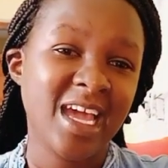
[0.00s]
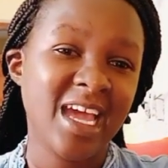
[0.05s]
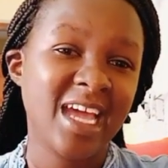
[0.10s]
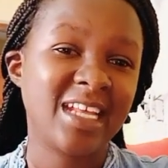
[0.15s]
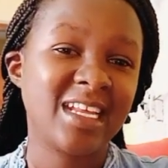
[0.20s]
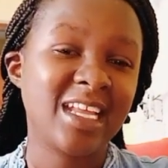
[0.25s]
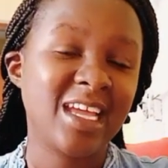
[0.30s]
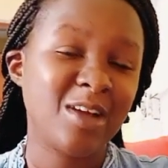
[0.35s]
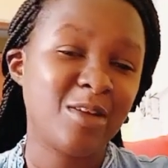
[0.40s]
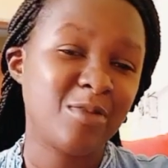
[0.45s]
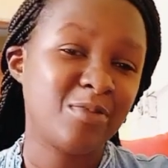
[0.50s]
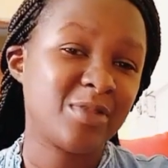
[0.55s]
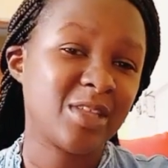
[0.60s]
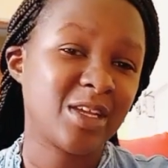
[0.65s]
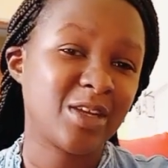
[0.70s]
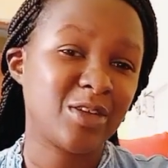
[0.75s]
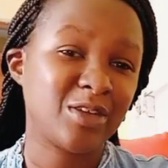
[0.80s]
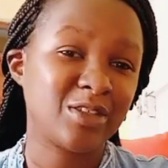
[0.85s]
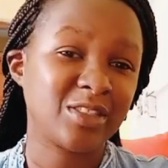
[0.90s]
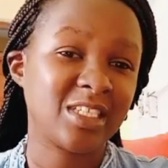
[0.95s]
and help the
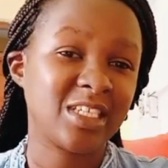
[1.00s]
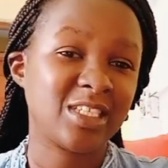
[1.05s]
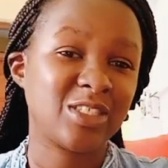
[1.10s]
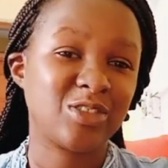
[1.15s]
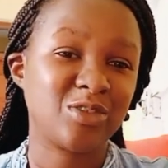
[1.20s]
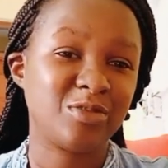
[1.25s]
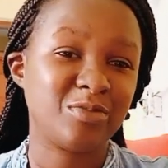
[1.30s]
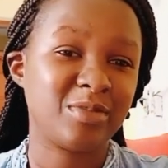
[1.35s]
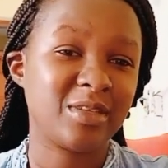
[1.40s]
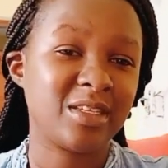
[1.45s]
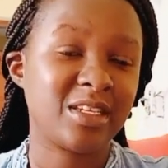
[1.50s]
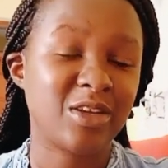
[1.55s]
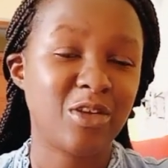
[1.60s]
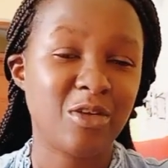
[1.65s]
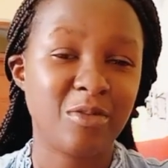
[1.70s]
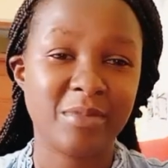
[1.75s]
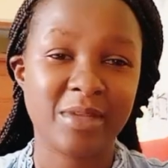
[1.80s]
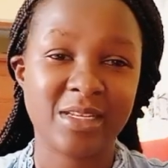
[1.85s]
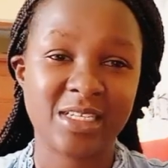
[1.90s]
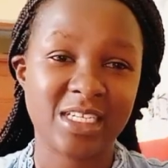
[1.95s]
content to be
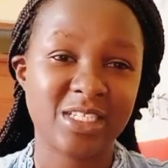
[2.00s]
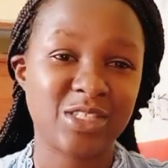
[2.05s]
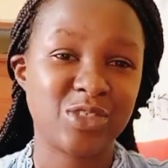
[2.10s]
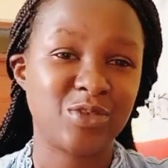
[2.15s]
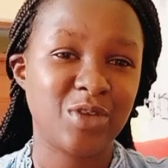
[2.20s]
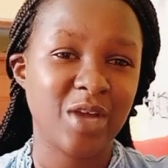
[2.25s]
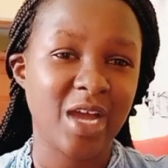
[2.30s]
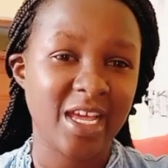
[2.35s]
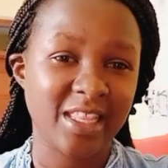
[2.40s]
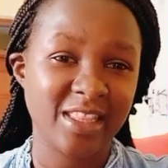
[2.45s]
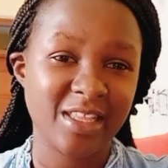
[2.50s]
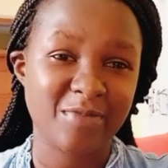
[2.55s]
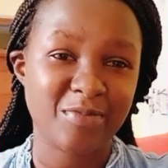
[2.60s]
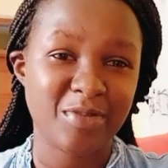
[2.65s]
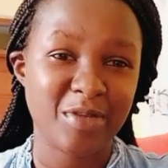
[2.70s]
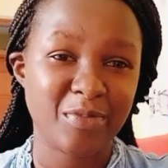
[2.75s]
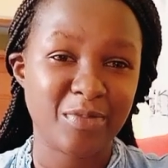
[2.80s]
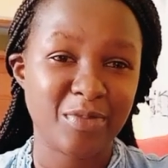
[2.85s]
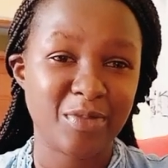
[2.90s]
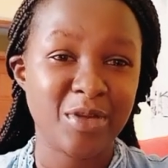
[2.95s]
recommended to other
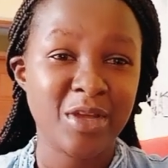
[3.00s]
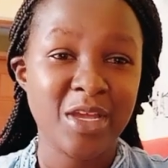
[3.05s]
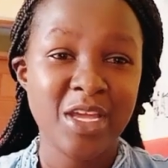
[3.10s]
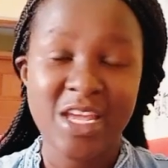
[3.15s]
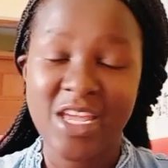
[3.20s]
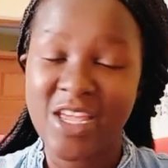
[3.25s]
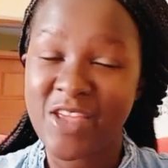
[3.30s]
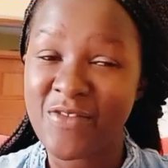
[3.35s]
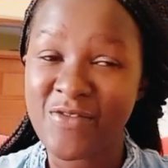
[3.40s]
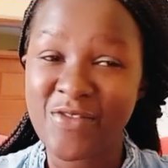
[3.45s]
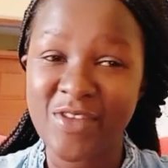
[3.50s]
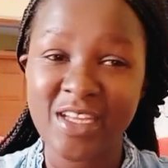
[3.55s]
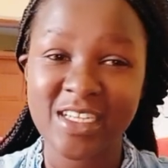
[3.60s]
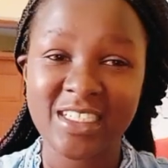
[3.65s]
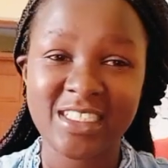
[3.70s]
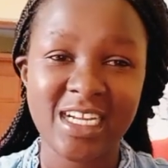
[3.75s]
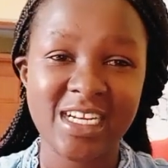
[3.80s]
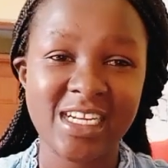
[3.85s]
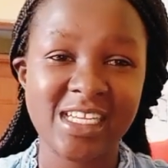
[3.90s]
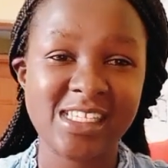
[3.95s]
people. If you're a
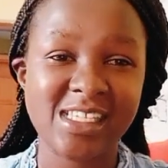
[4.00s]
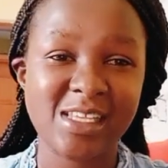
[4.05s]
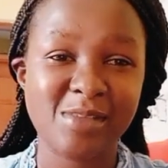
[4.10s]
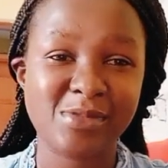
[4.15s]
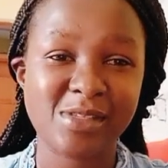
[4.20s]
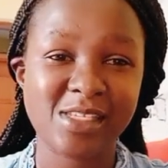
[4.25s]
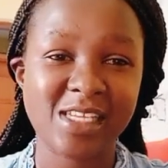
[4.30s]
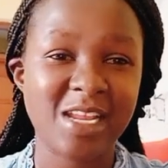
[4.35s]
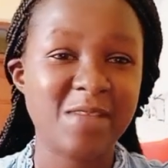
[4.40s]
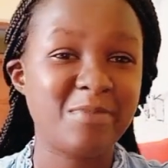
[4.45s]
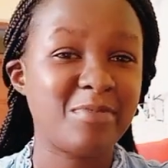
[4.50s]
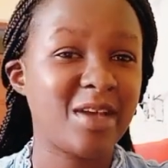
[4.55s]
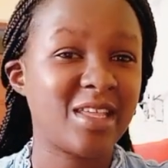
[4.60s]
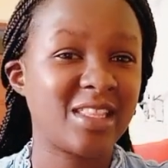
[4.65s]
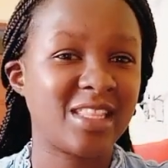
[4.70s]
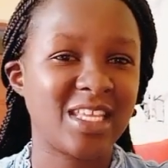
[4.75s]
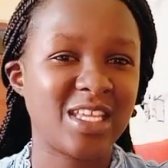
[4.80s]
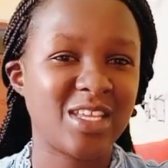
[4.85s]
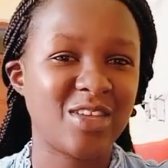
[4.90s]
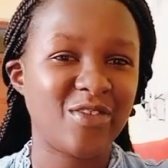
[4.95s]
returning subscriber,
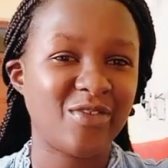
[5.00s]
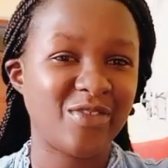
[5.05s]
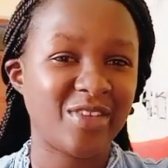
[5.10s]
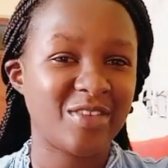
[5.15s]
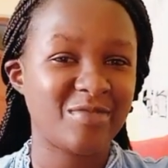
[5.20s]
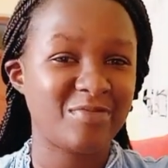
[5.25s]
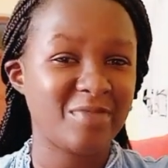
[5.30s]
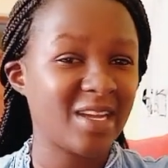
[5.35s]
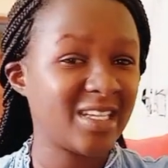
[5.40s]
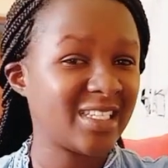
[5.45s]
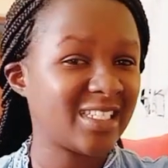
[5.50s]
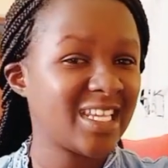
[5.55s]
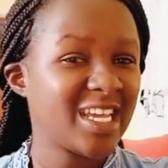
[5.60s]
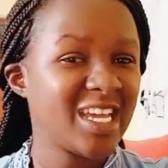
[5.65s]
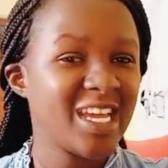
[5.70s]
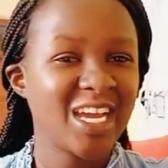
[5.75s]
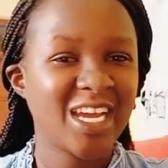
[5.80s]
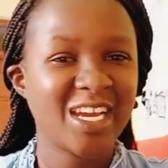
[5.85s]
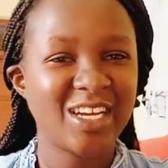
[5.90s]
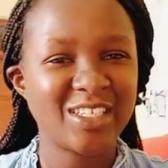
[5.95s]
thank you very much.
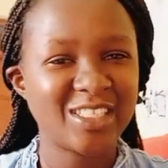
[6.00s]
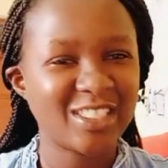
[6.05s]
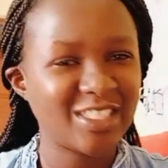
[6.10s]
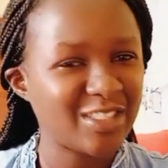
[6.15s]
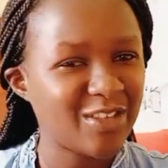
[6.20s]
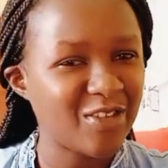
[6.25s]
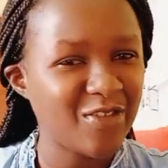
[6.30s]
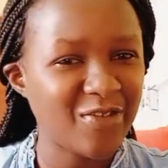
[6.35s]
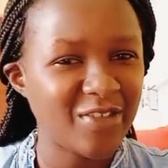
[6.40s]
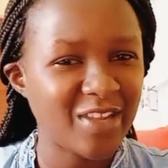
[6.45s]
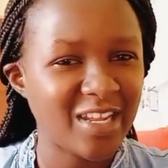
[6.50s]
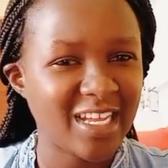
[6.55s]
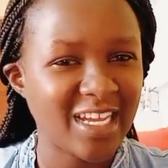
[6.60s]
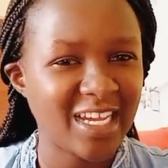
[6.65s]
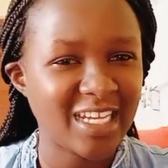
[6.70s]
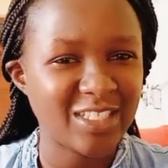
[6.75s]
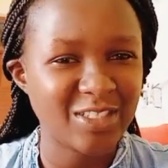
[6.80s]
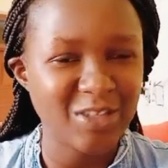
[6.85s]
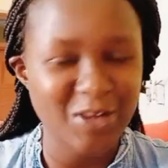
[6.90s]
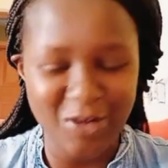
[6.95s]
Continue feeling
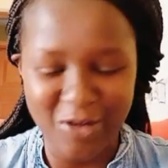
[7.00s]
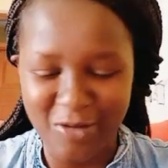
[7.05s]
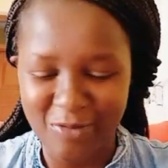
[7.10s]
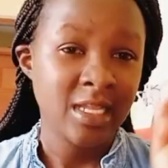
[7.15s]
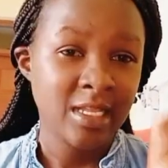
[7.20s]
at home.